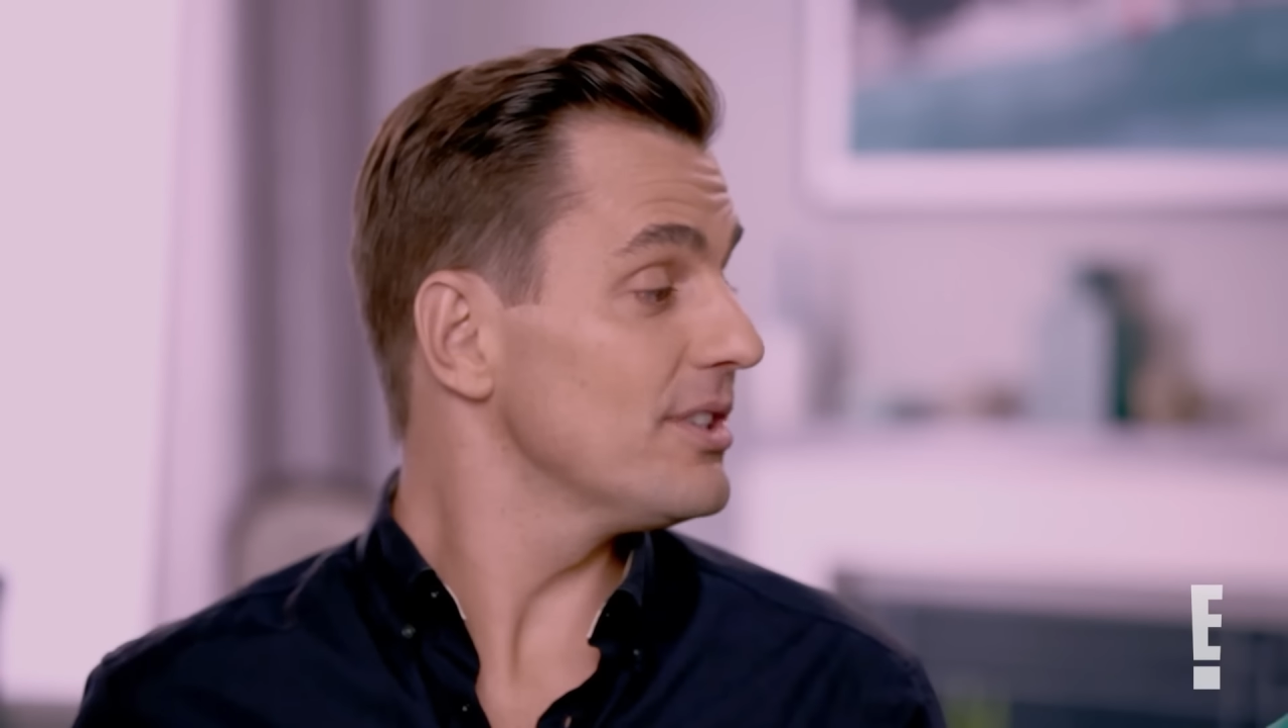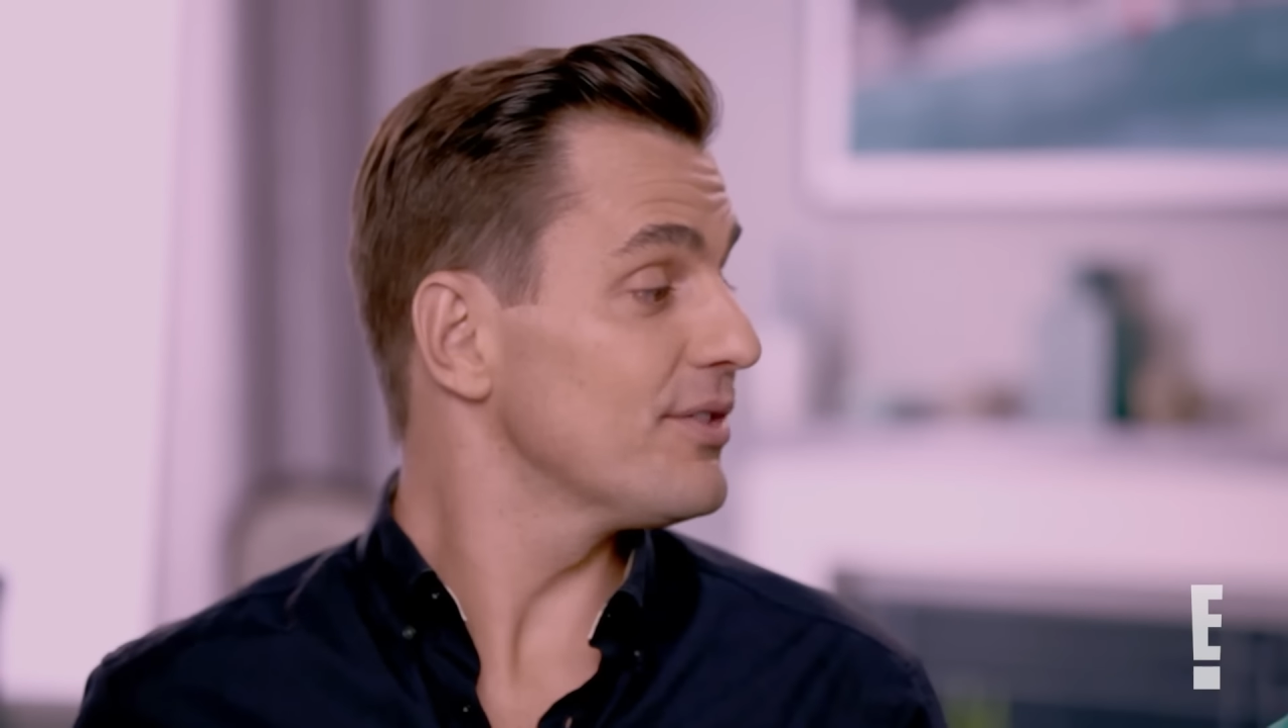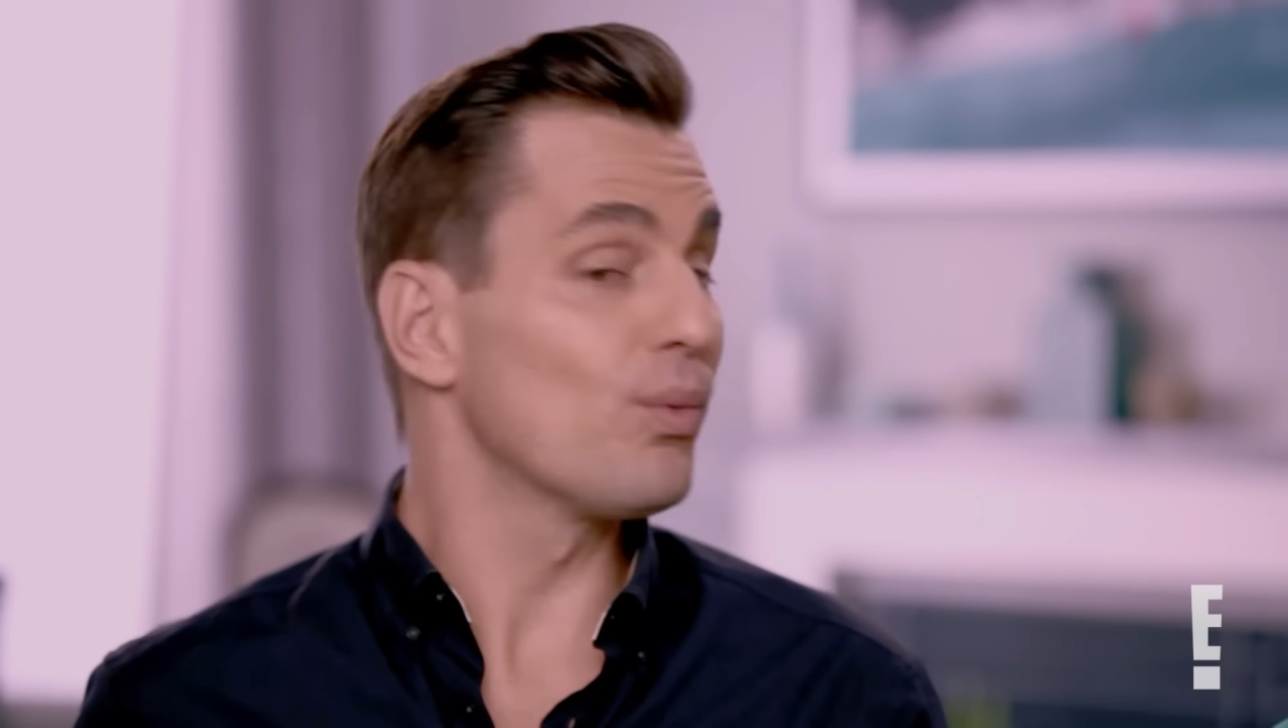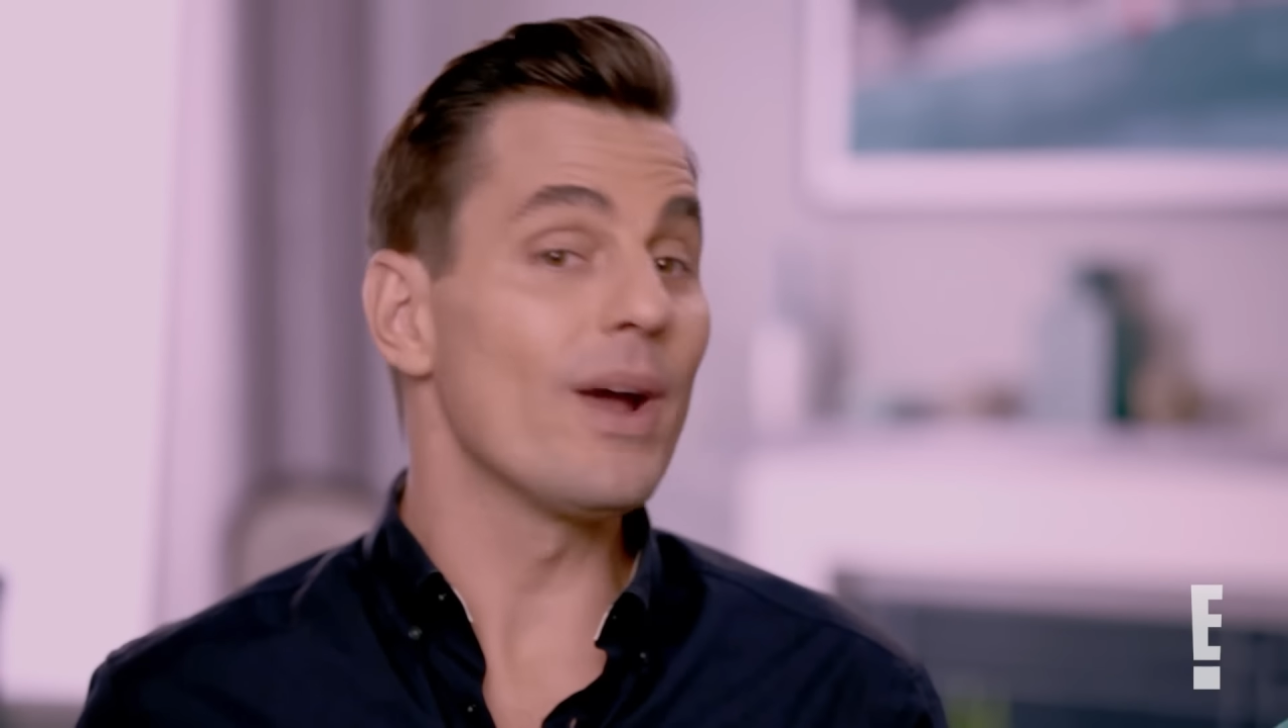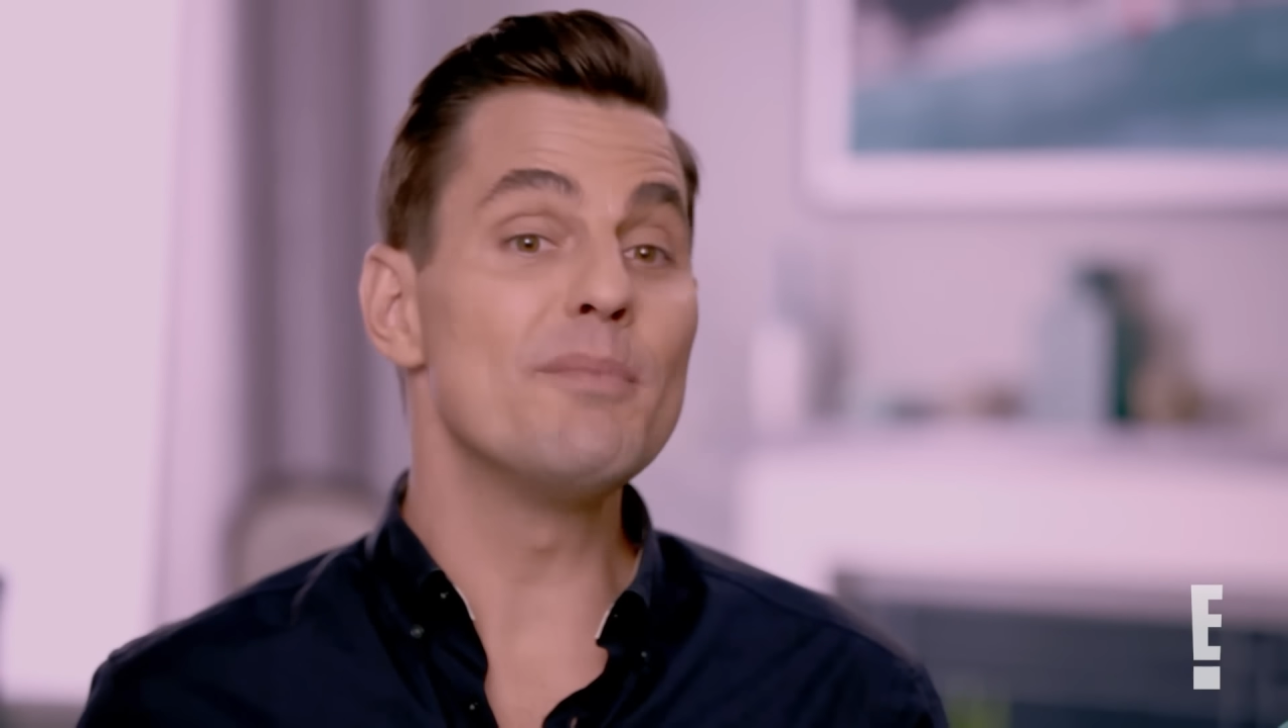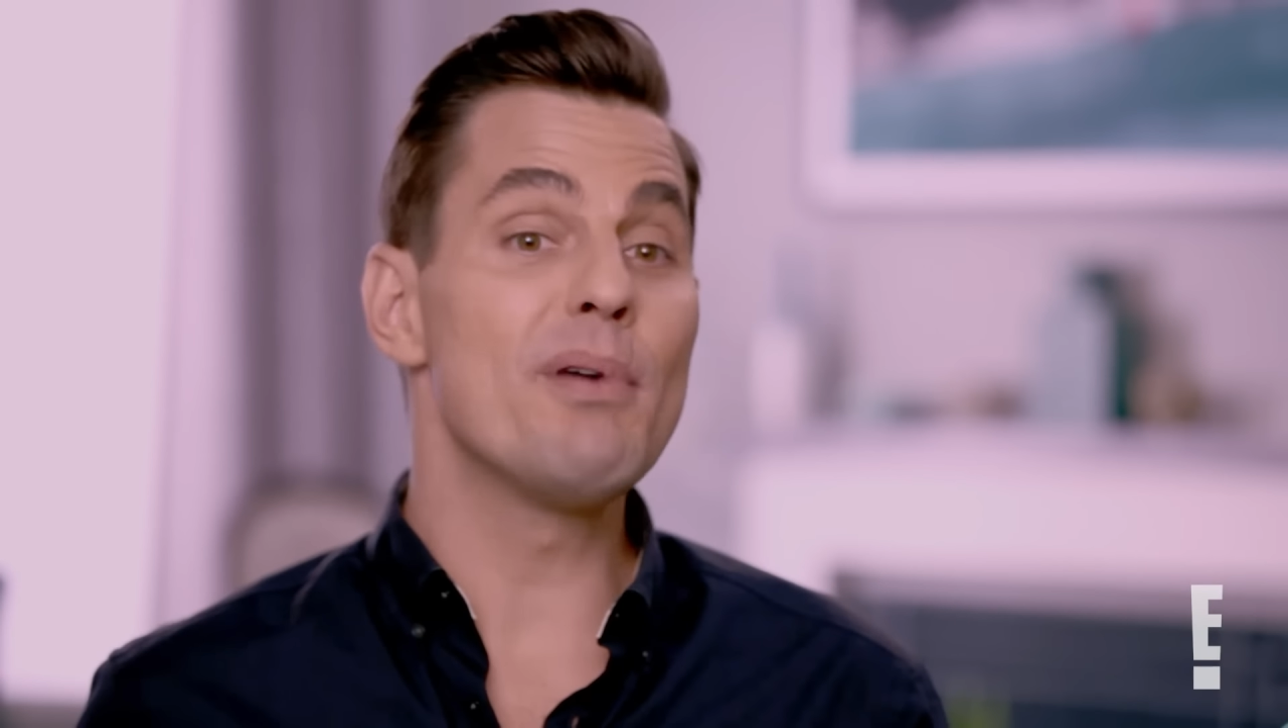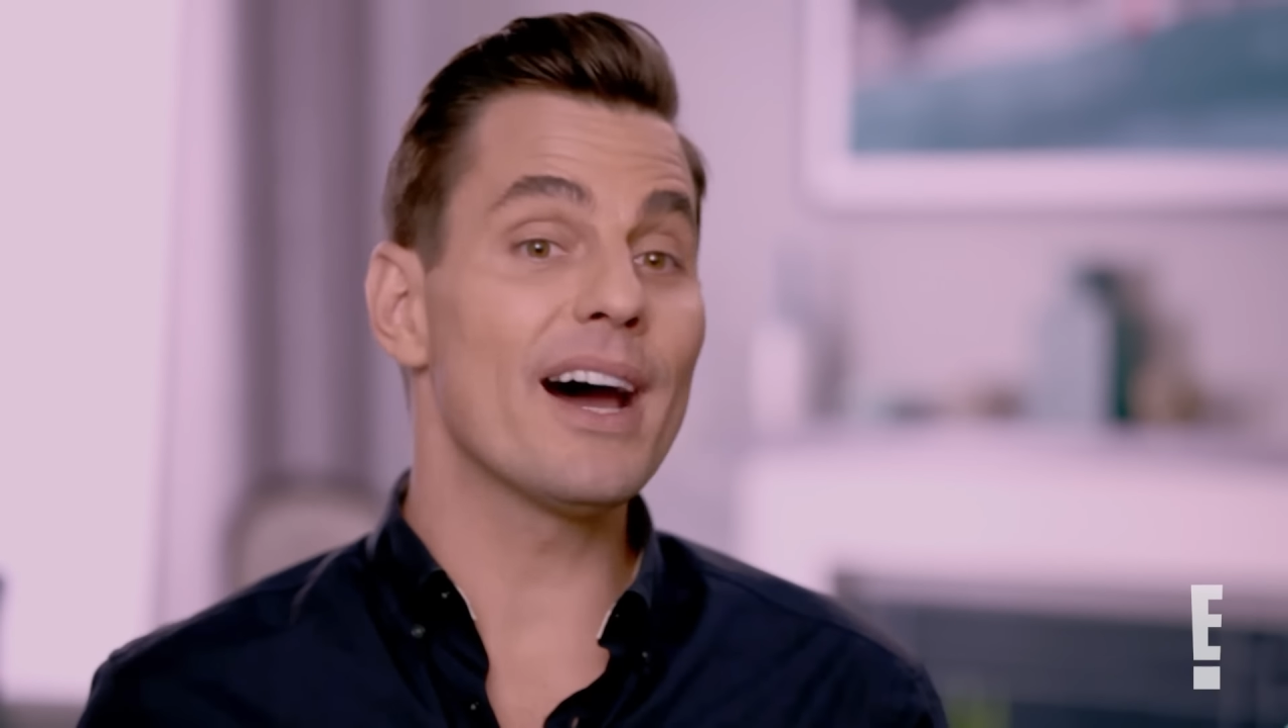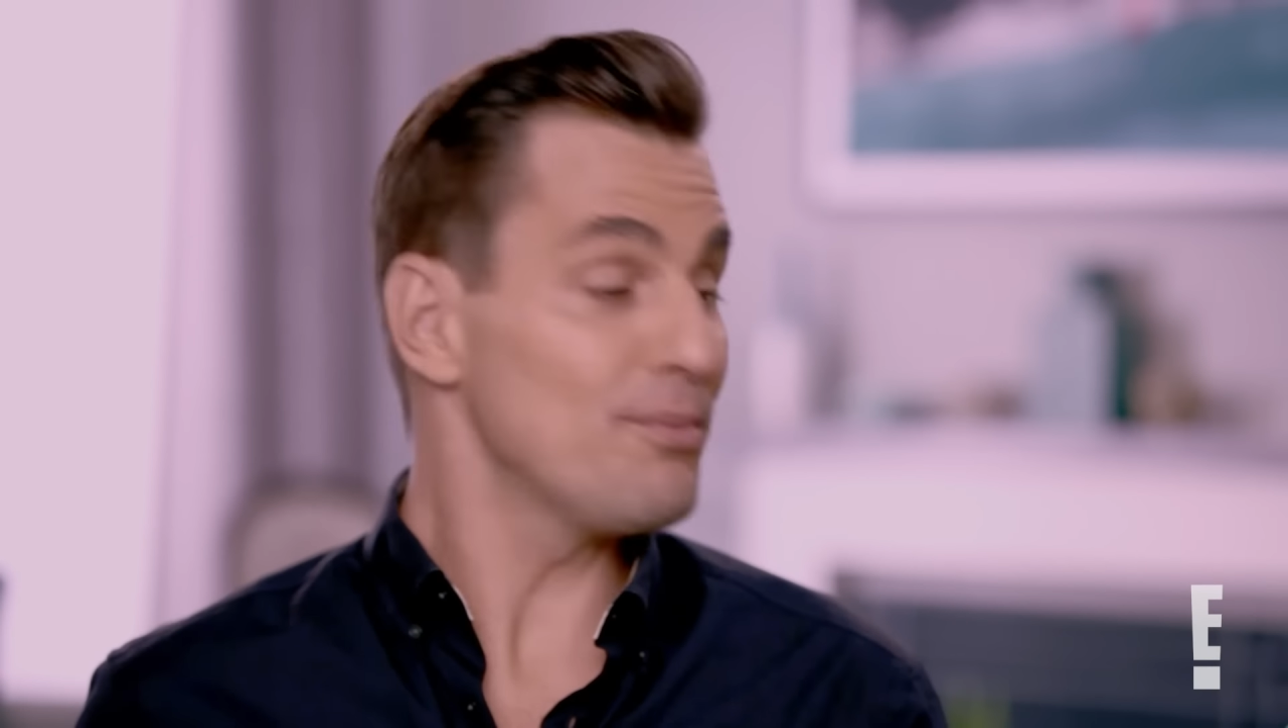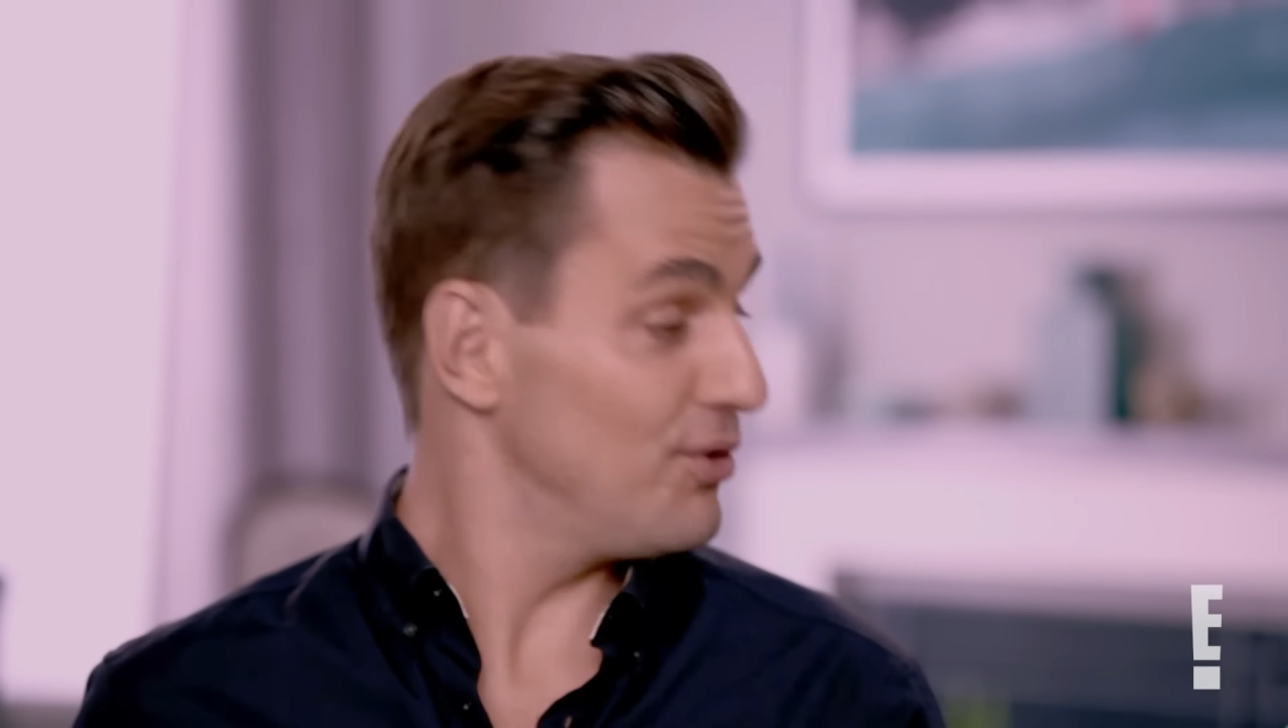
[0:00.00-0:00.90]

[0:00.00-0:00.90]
if the red bottom